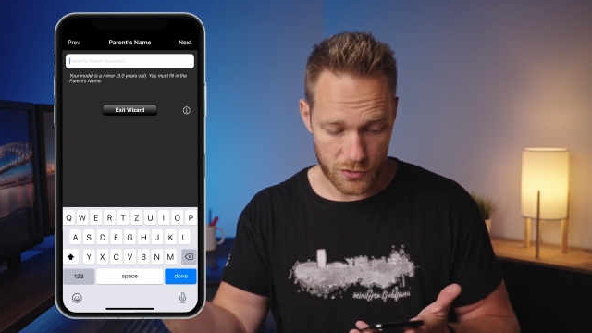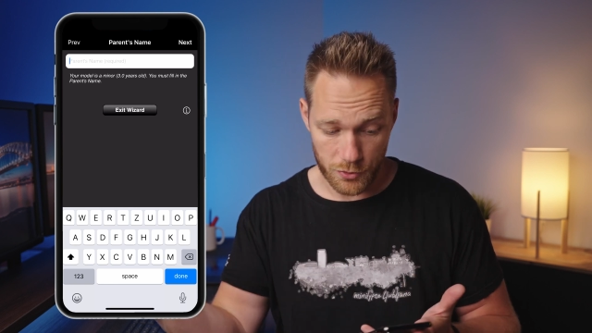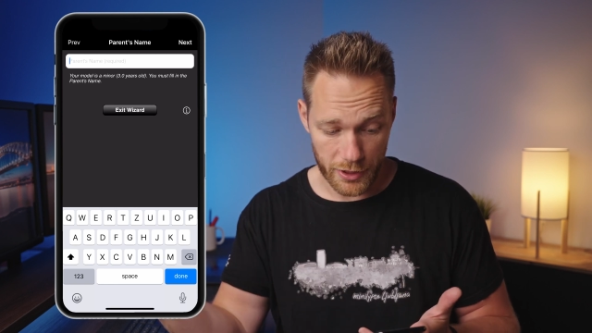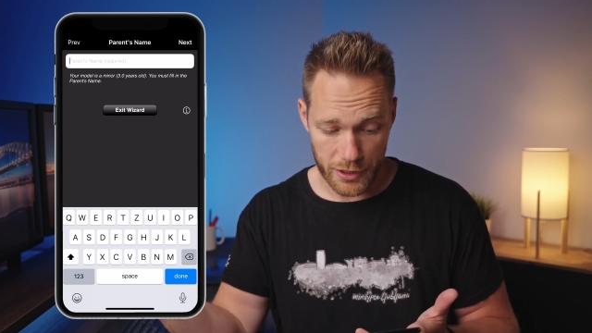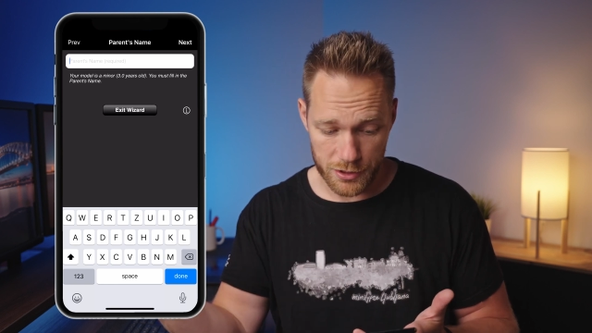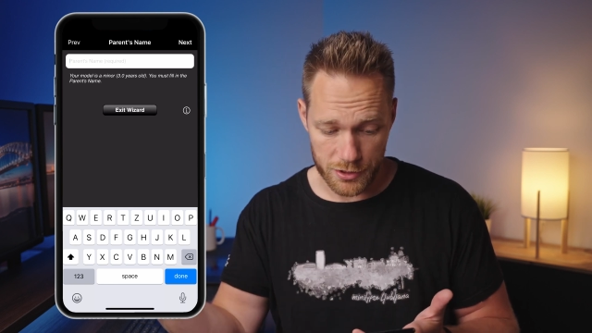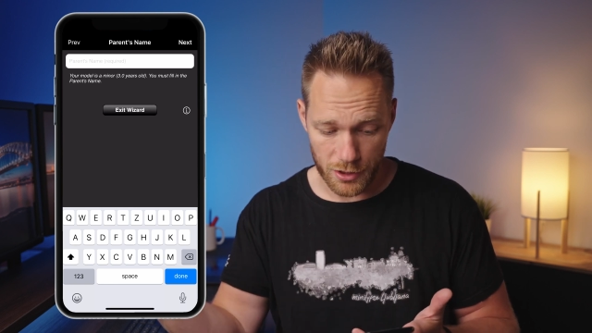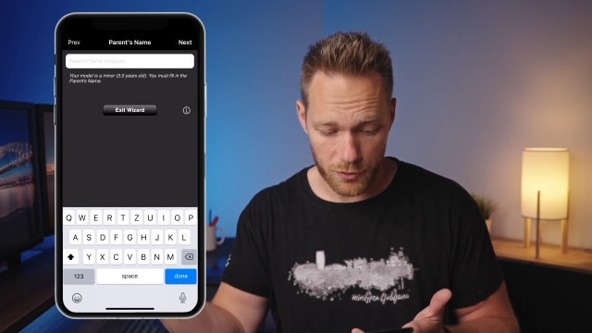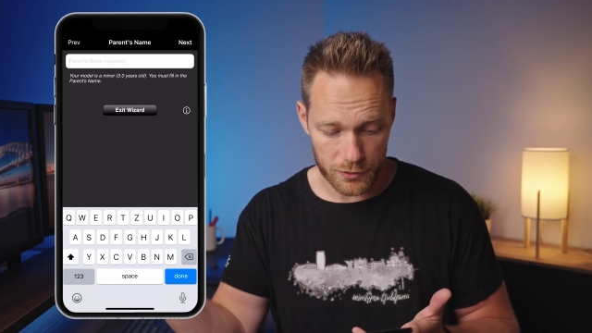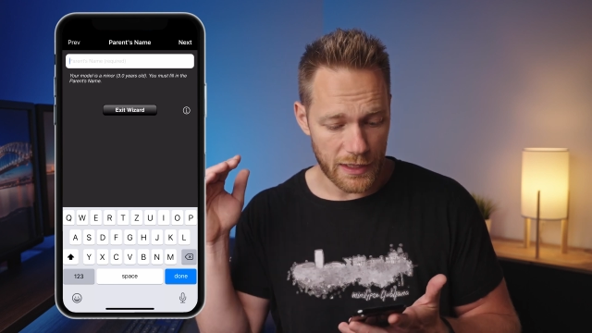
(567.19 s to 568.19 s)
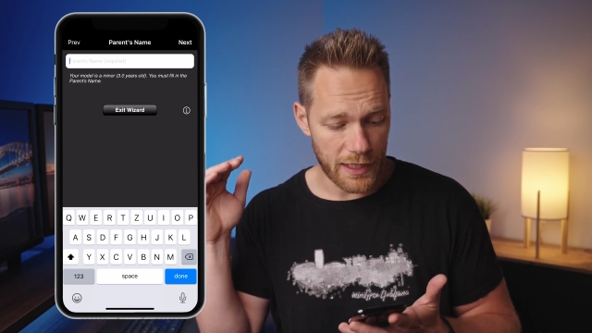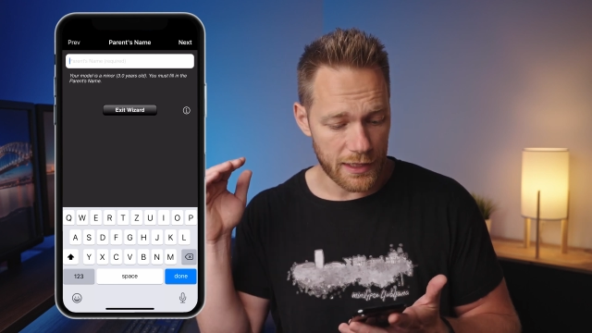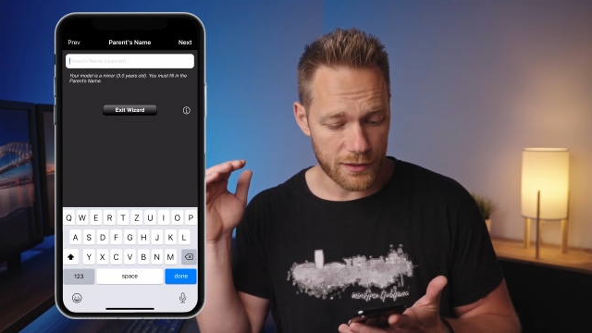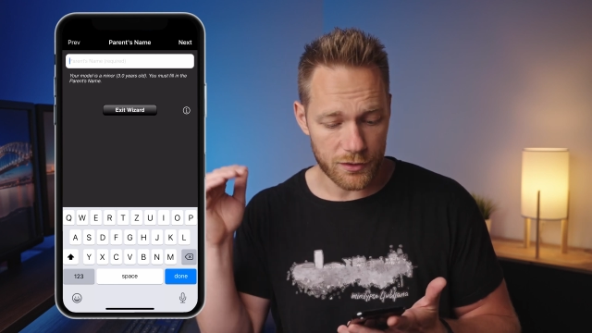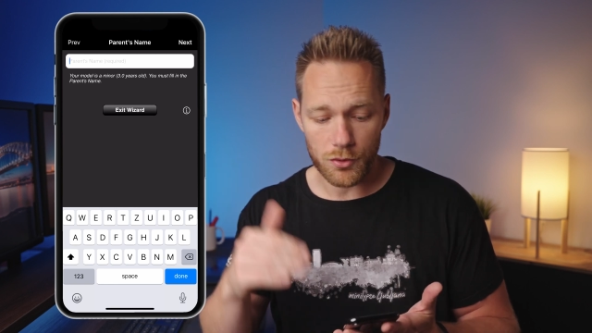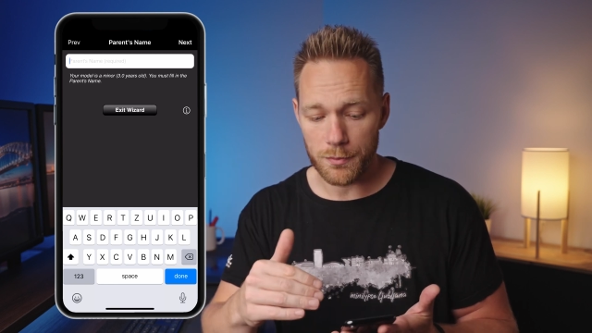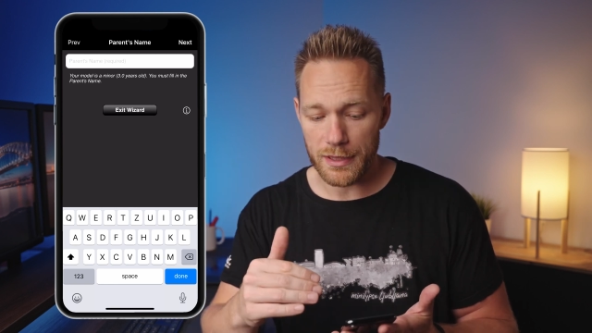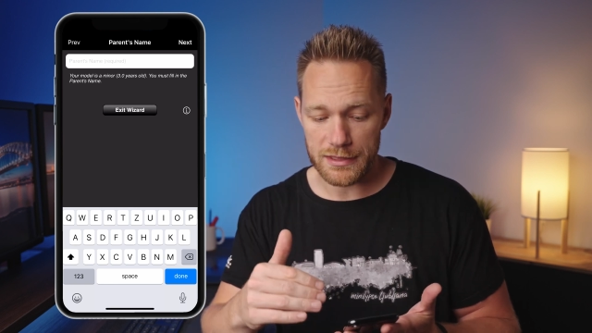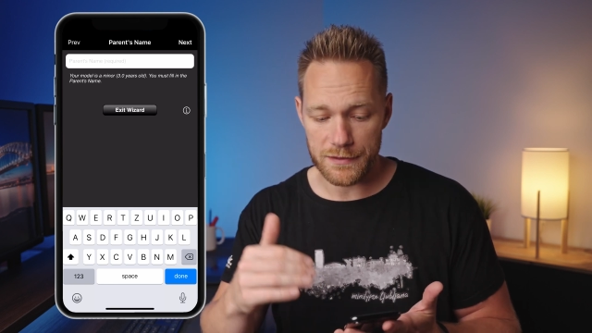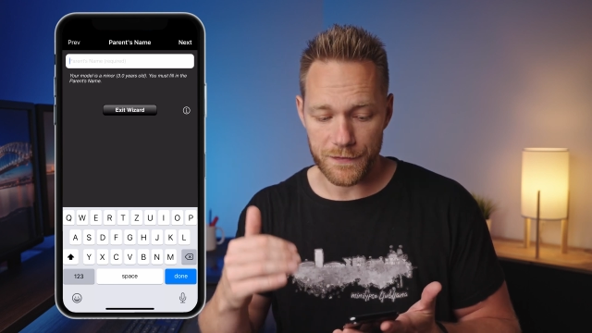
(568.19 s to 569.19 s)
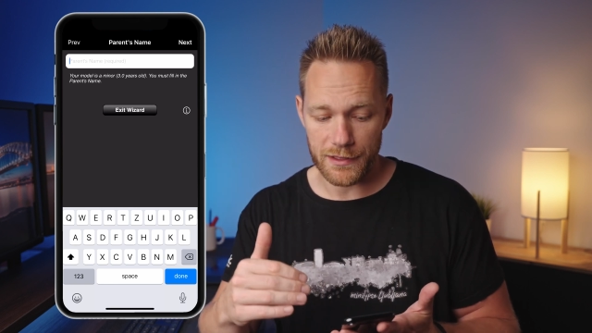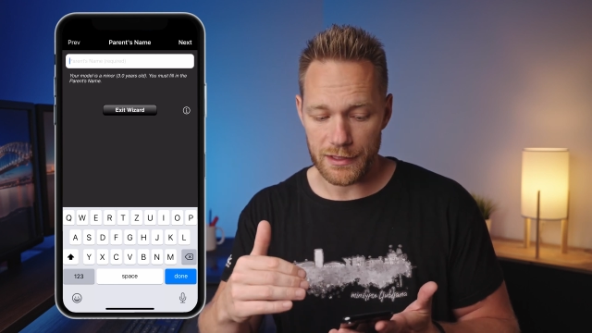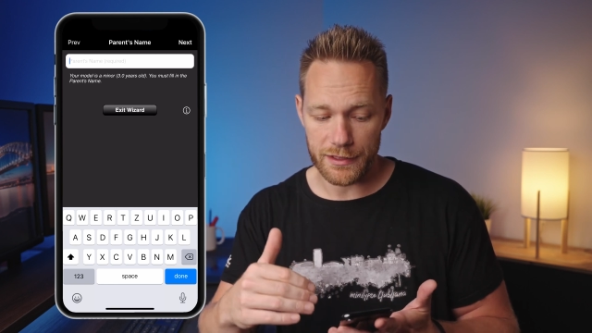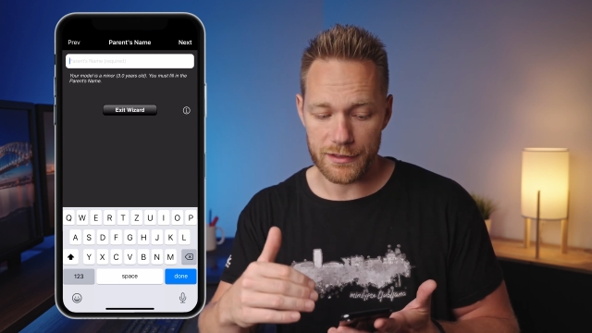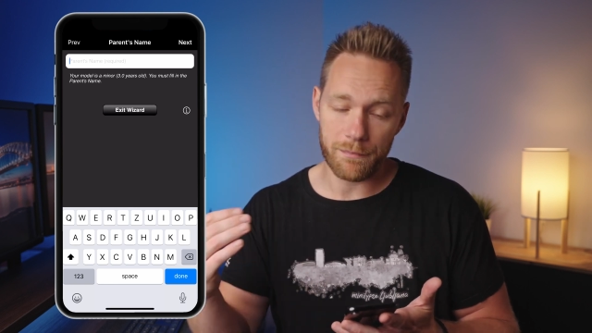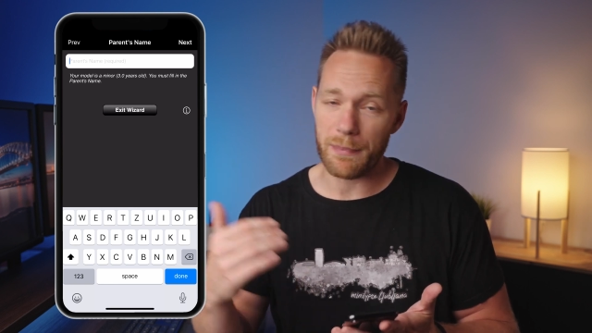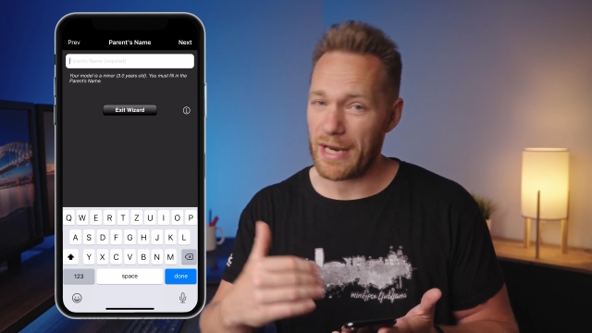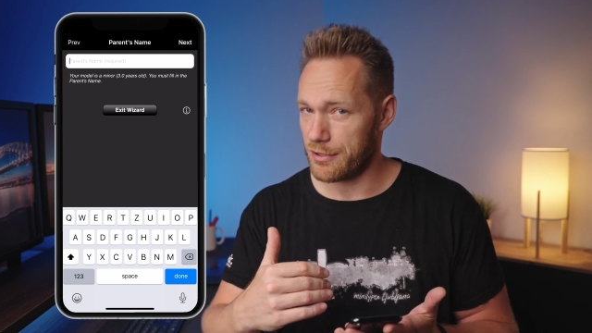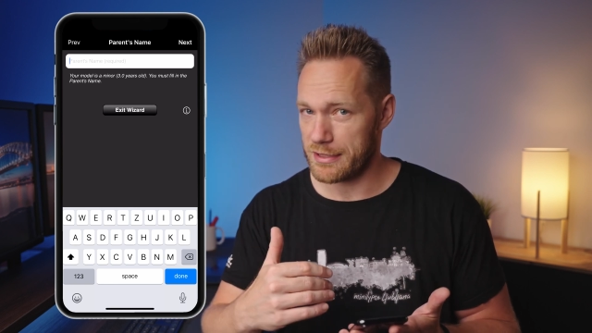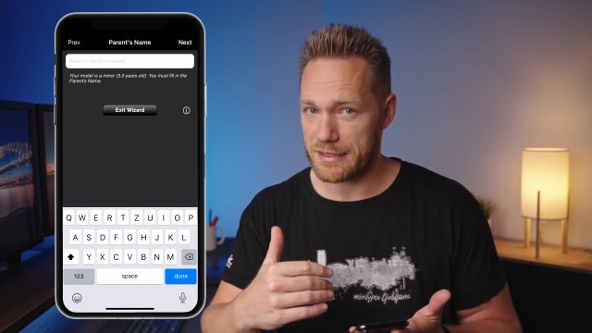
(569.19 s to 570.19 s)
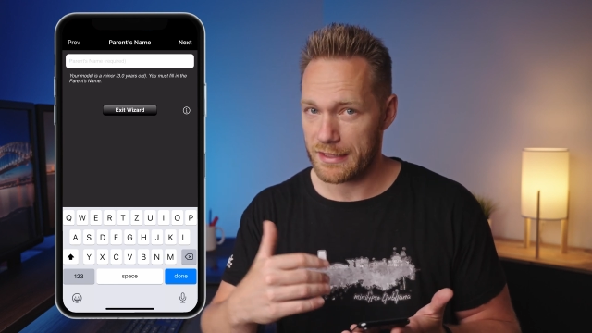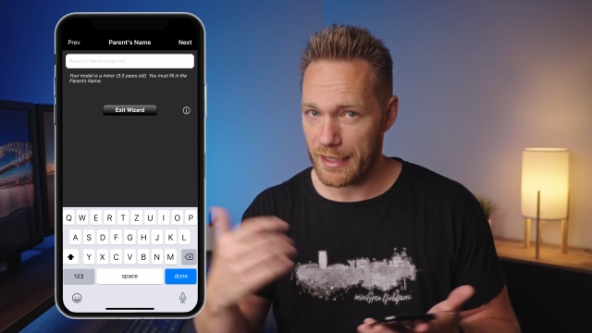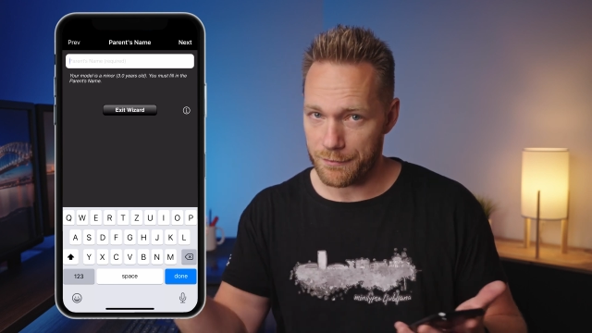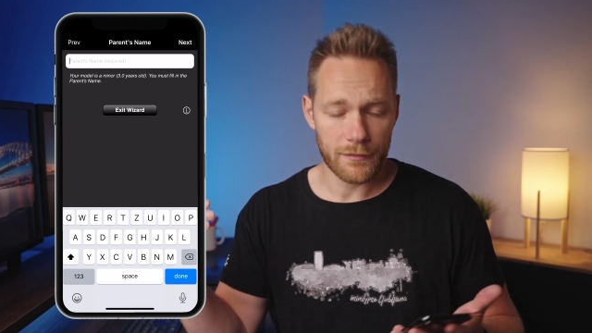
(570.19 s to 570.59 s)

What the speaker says: 3 years old, and you must fill in parents' name.